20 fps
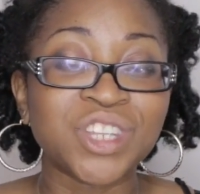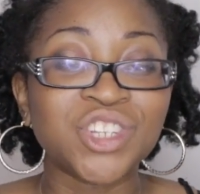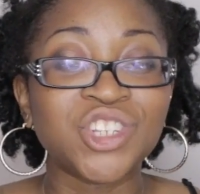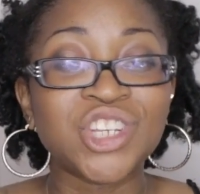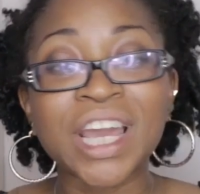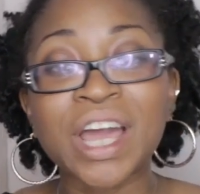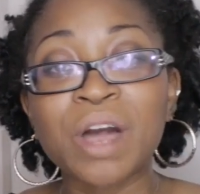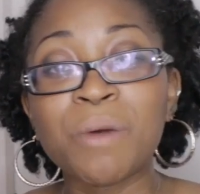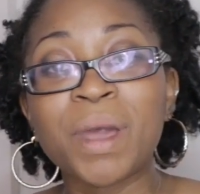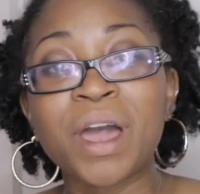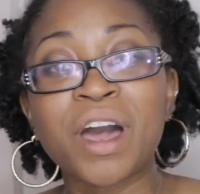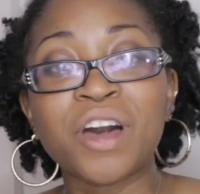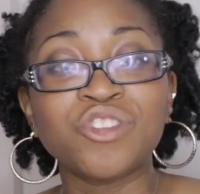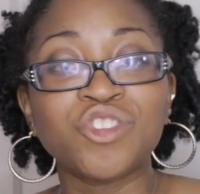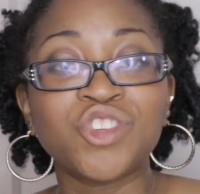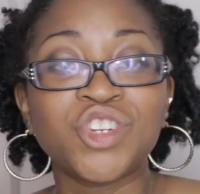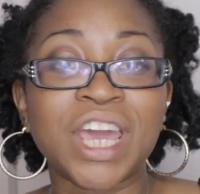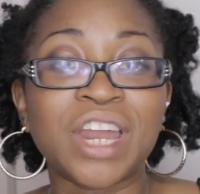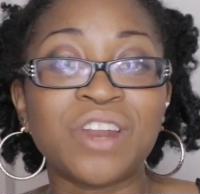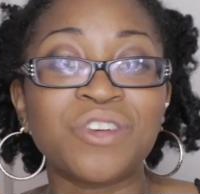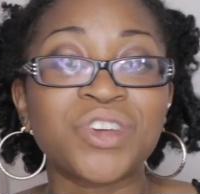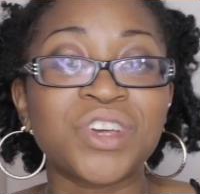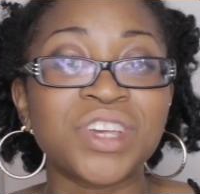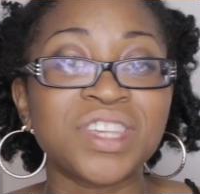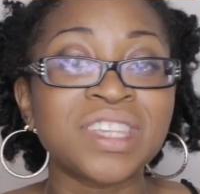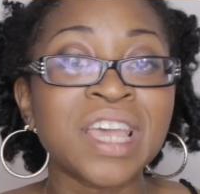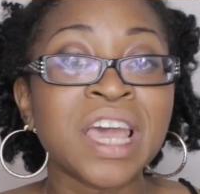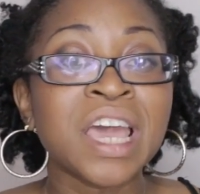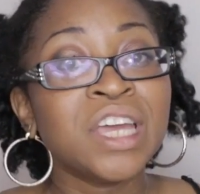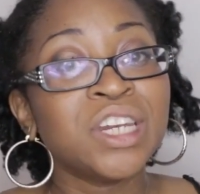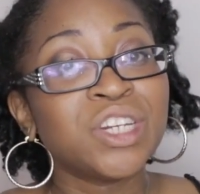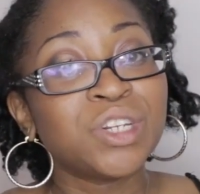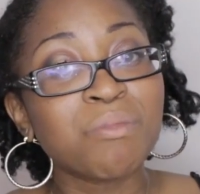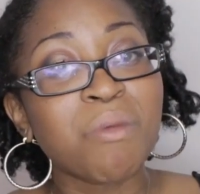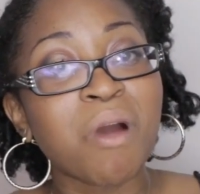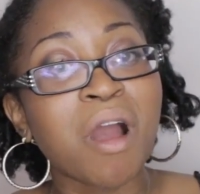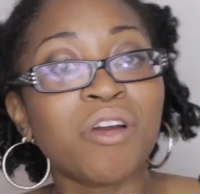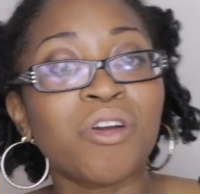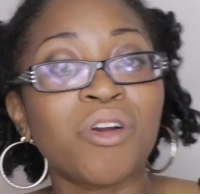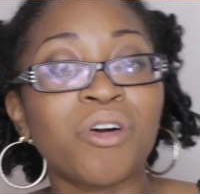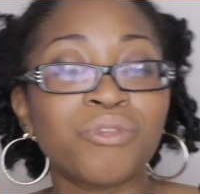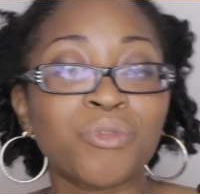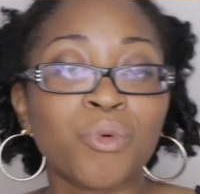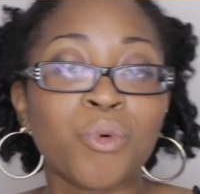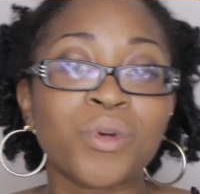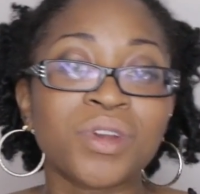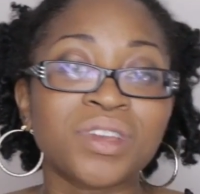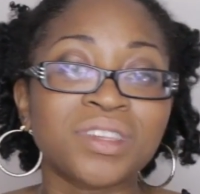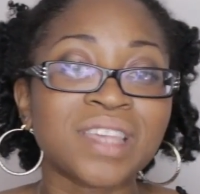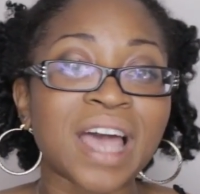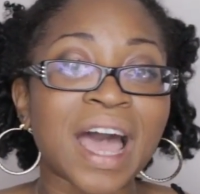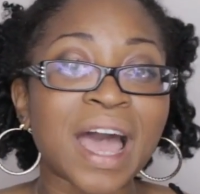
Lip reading: And check out my other channel, because tomorrow, of course,